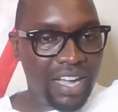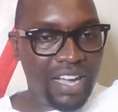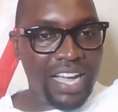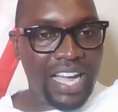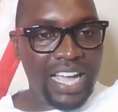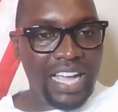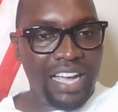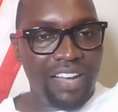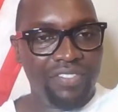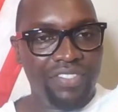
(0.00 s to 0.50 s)

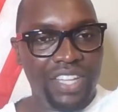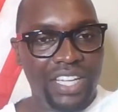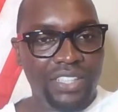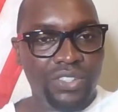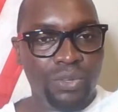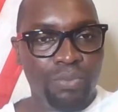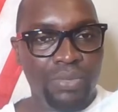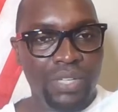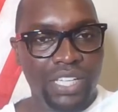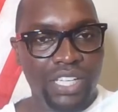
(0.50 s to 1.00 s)
I have
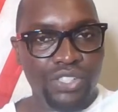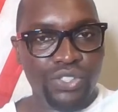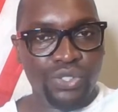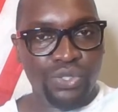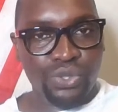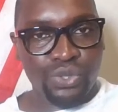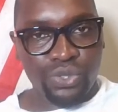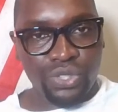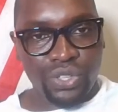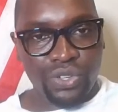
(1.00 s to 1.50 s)
that
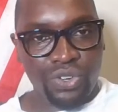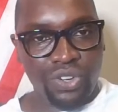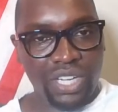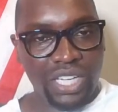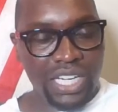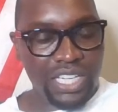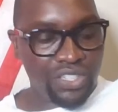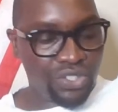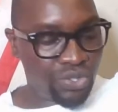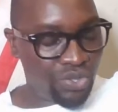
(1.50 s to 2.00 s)
obligation to
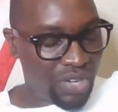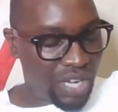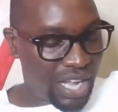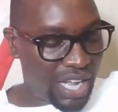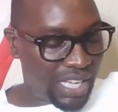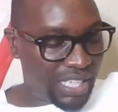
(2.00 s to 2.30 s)
recognize you